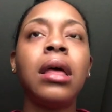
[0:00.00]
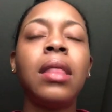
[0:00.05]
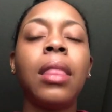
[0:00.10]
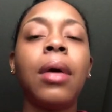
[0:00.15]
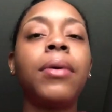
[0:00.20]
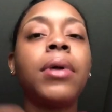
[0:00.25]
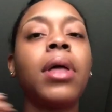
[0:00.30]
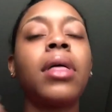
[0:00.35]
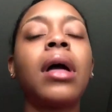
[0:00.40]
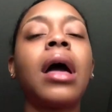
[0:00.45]

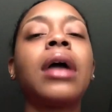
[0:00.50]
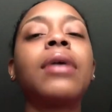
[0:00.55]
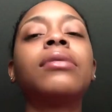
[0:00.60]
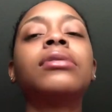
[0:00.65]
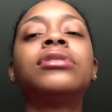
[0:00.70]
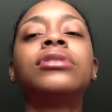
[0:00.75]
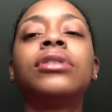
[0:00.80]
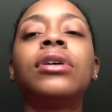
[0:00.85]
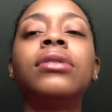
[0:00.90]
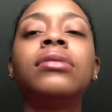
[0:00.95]
That we only hire
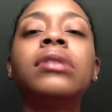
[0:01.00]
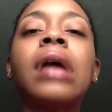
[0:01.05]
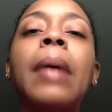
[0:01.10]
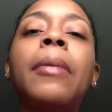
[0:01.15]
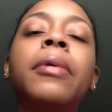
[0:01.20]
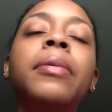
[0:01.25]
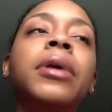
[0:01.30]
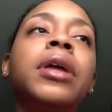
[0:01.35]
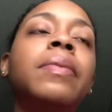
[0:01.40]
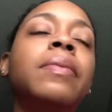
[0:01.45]
a certain
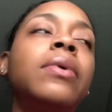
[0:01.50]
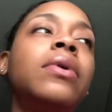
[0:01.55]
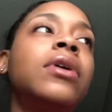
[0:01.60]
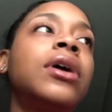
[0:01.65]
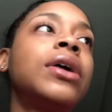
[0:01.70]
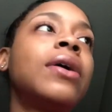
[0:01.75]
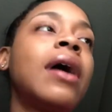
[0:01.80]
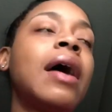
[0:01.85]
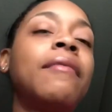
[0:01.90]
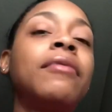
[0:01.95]
type of people,
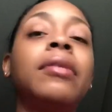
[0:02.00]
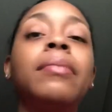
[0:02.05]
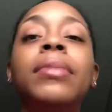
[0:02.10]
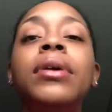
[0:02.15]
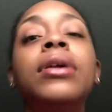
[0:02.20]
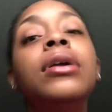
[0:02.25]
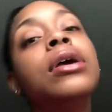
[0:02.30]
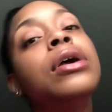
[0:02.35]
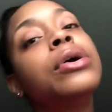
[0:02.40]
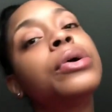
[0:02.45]
that you have to
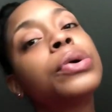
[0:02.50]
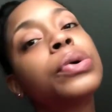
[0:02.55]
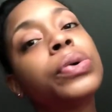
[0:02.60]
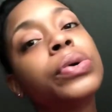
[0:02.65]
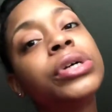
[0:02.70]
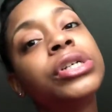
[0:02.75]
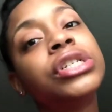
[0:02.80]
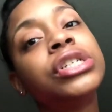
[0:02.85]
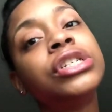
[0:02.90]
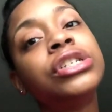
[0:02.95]
be
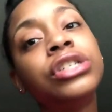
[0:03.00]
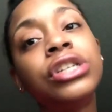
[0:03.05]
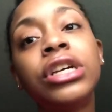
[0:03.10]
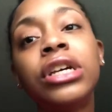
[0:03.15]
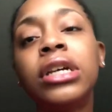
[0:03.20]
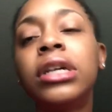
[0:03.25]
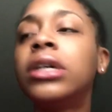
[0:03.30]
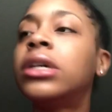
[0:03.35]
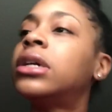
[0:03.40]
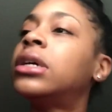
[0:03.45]

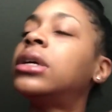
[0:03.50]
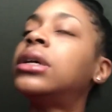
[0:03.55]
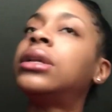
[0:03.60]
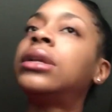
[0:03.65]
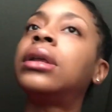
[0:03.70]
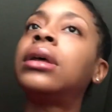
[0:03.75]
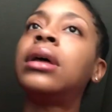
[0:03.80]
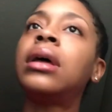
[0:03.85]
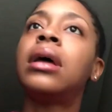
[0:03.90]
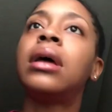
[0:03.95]

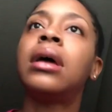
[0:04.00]
Christian,